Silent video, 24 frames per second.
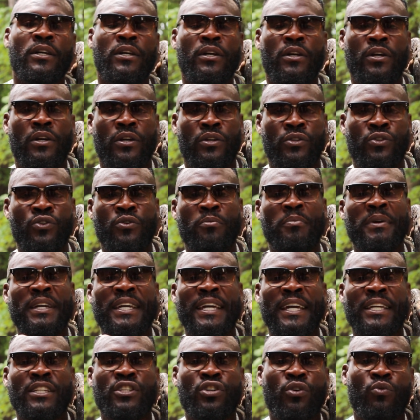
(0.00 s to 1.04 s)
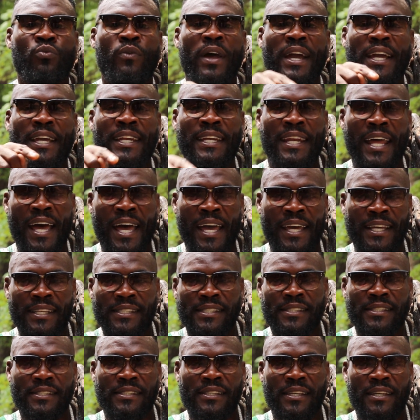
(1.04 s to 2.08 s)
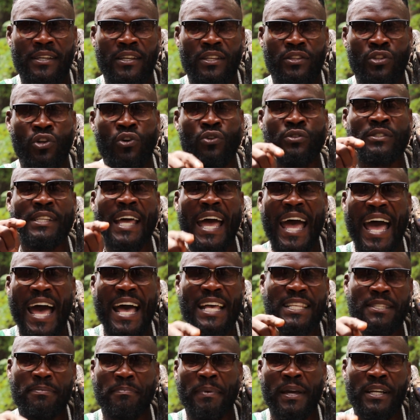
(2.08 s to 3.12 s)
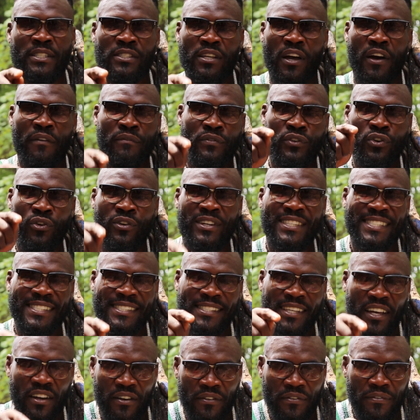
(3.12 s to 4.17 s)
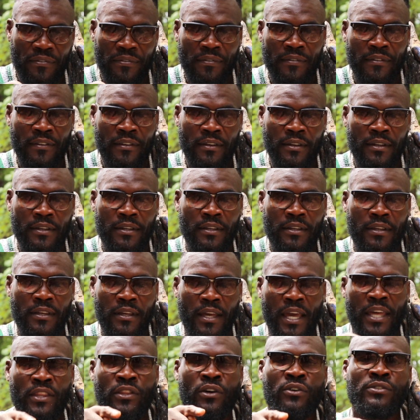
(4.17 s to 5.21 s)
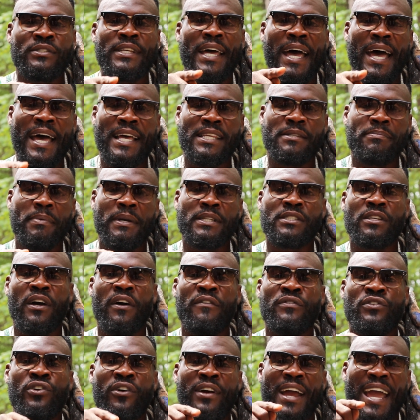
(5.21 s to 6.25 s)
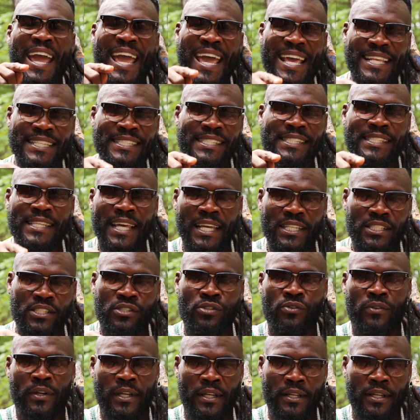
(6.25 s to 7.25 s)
you begin to recognize those aspects of yourself and those aspects of your ancestry